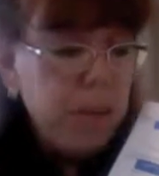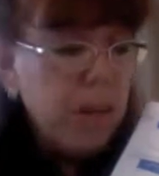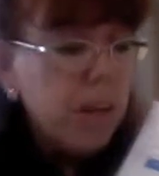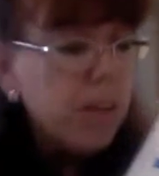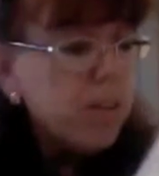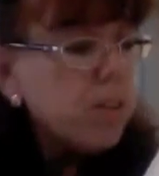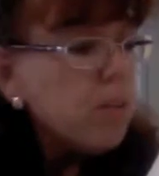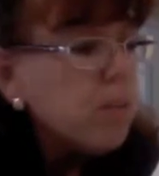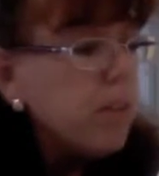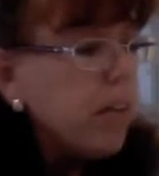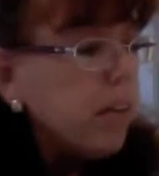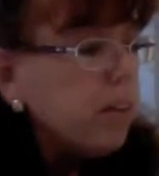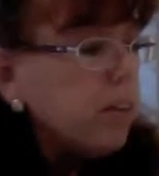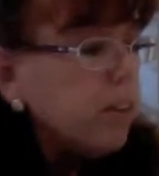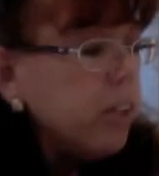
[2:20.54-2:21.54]
So when
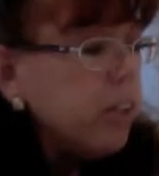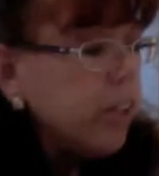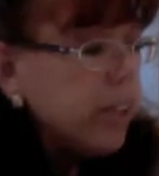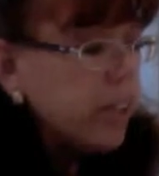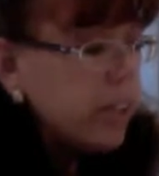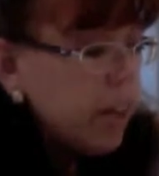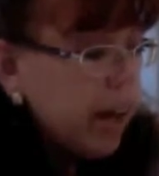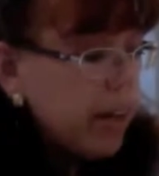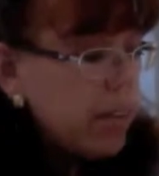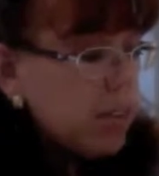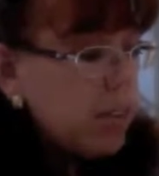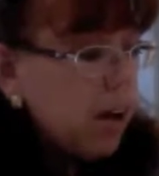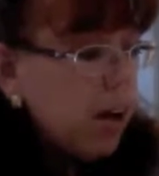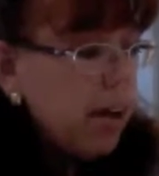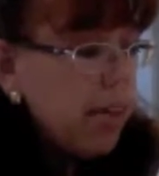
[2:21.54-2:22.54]
I looked, I
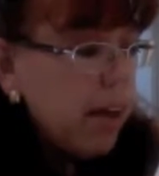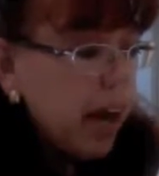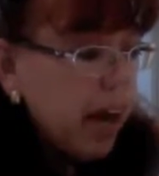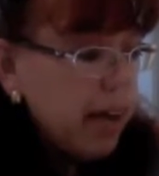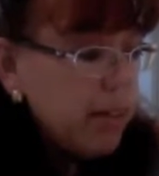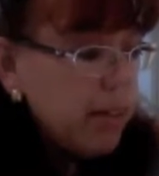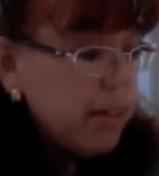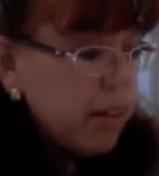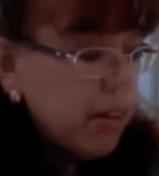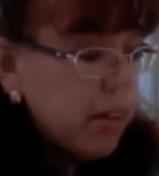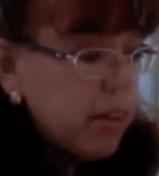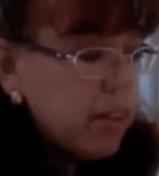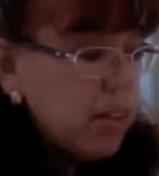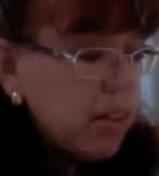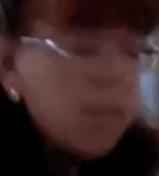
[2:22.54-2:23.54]
saw that
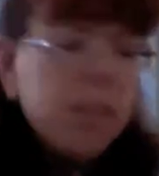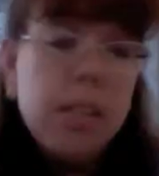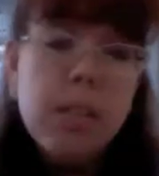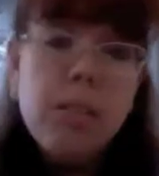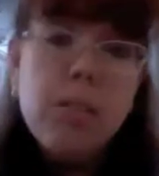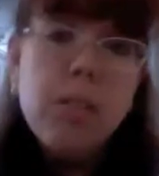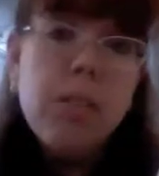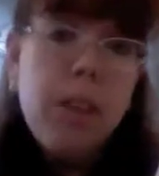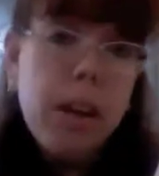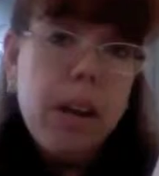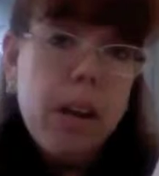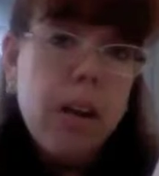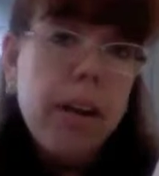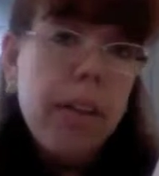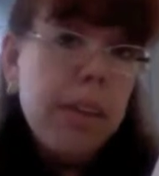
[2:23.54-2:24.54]
these skills are
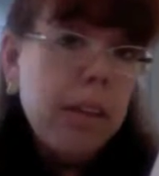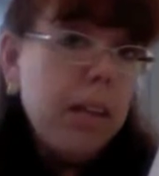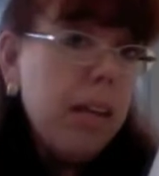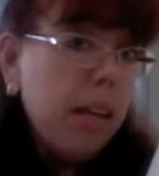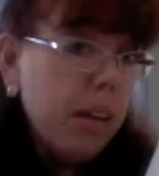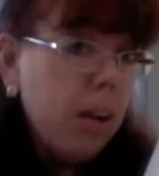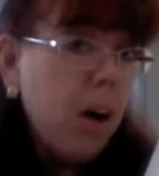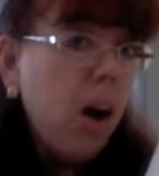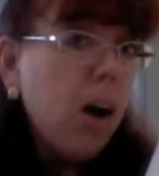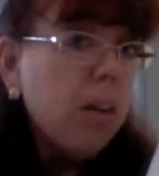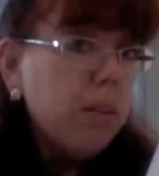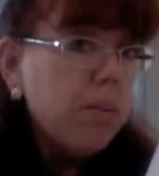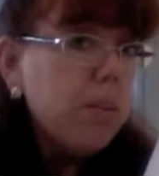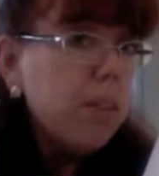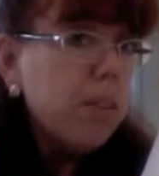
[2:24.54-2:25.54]
there in the
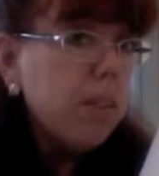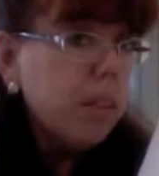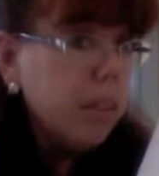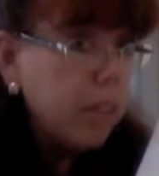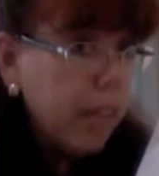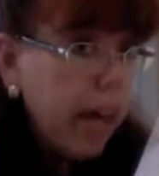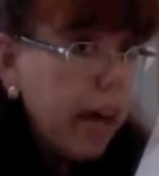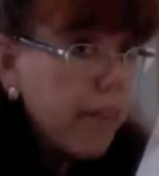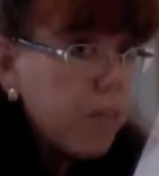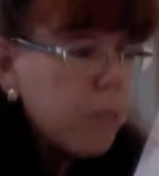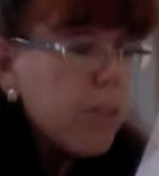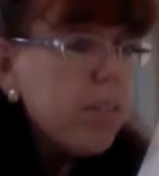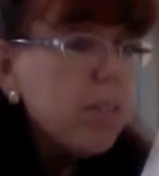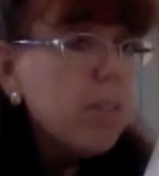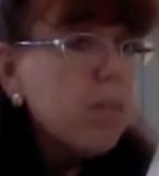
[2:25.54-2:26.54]
column to the left,
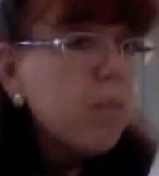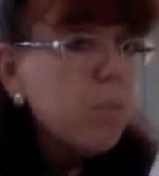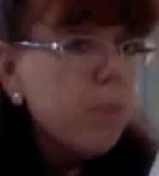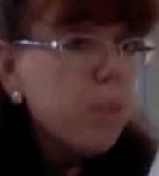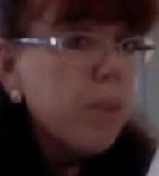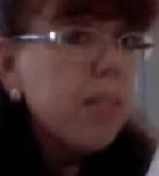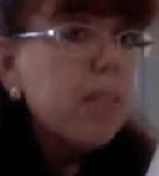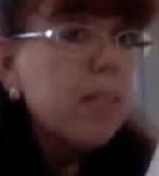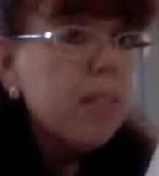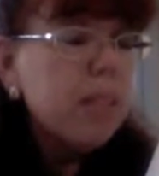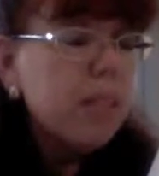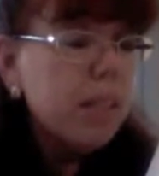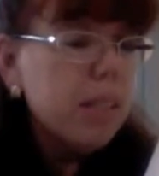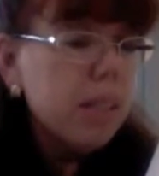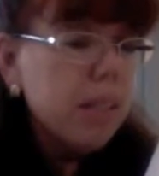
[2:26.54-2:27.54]
which is the RIT
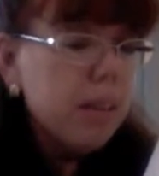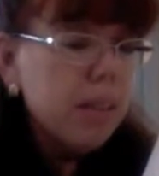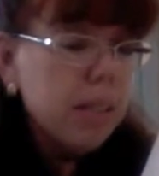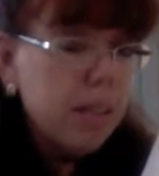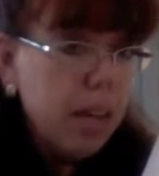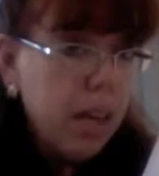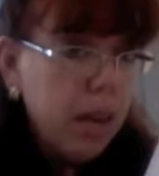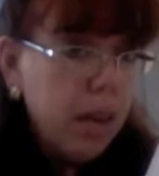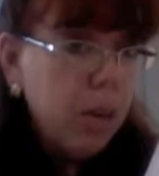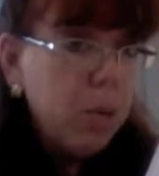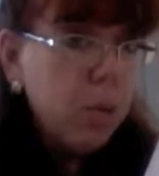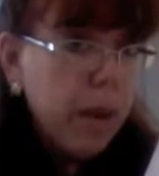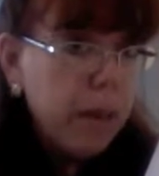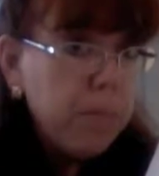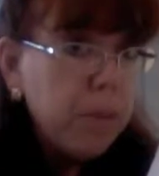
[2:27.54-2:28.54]
scale
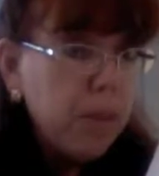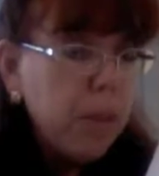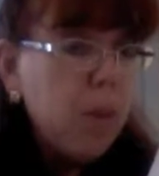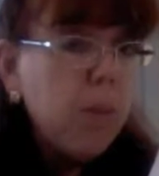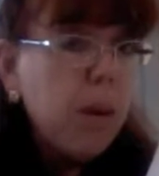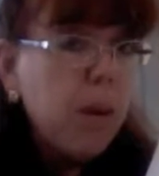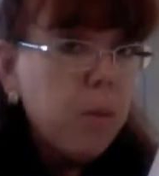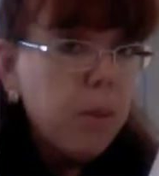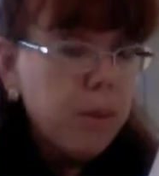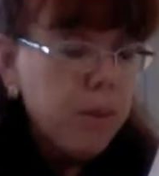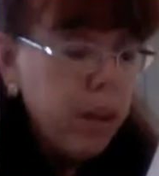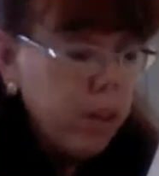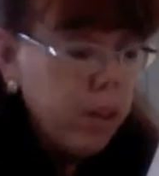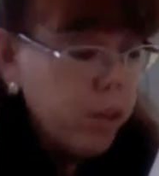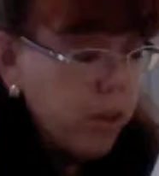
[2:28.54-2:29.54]
right below, that RIT
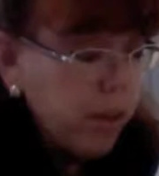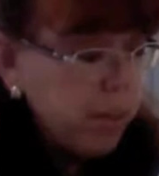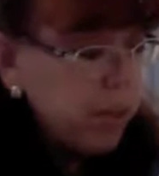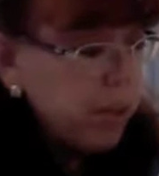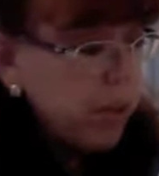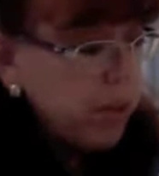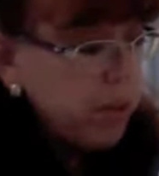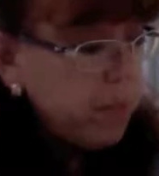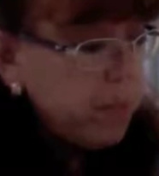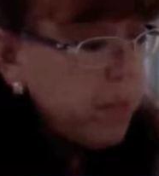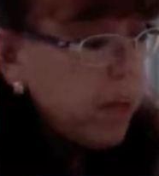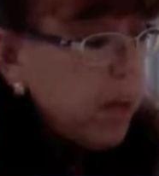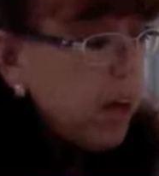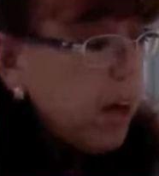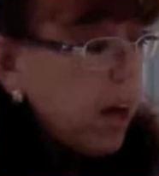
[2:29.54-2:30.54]
range right below.
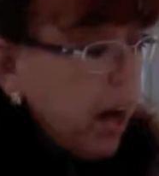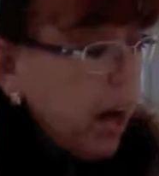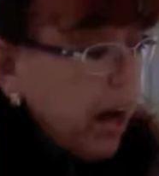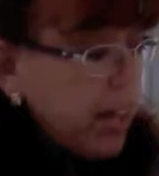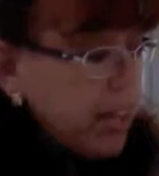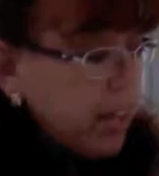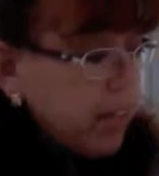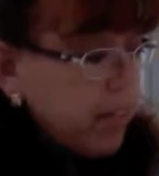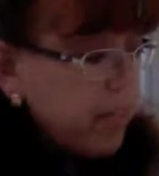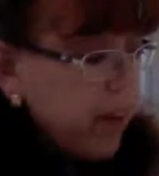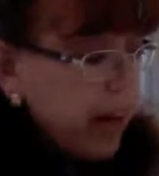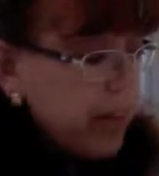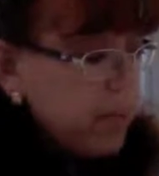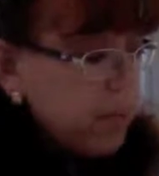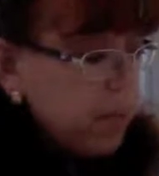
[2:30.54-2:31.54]

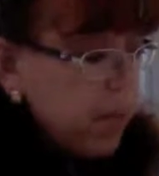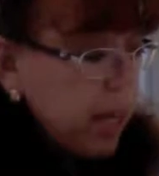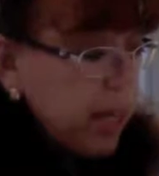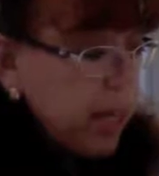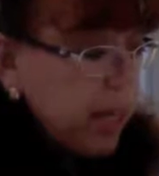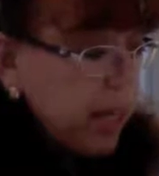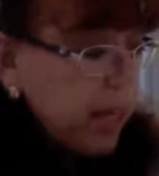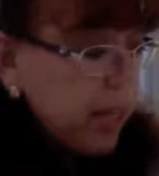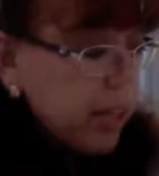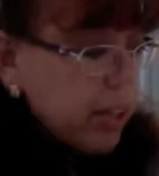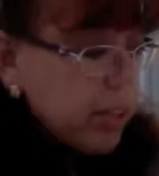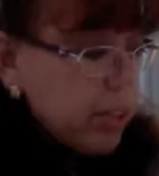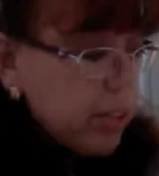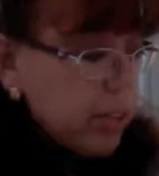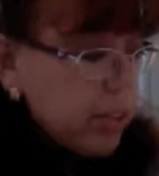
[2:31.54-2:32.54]
Identifies main
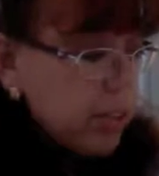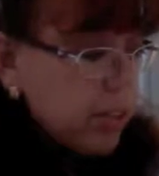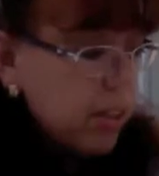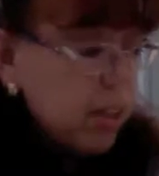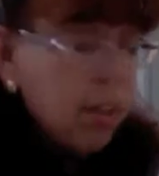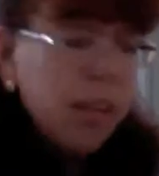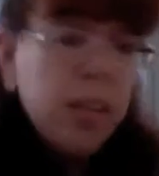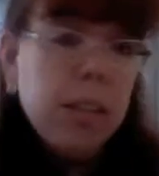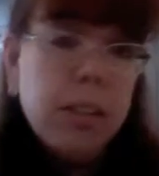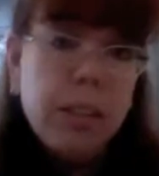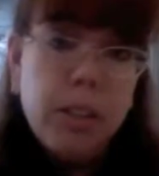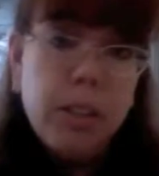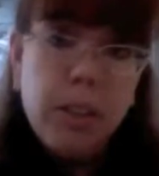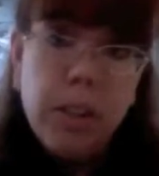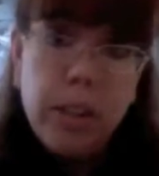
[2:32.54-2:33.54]
characters in a
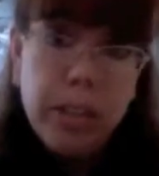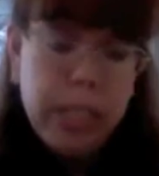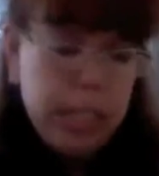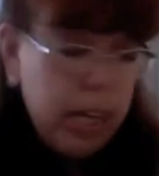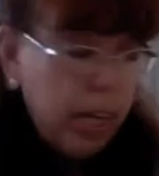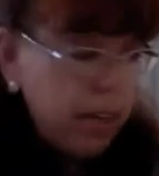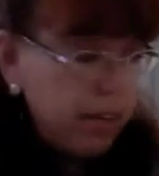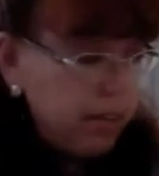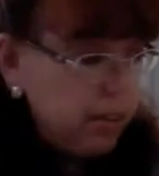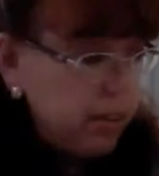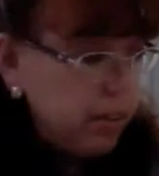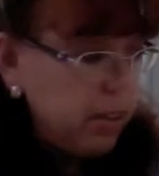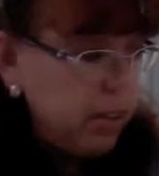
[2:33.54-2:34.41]
literary text,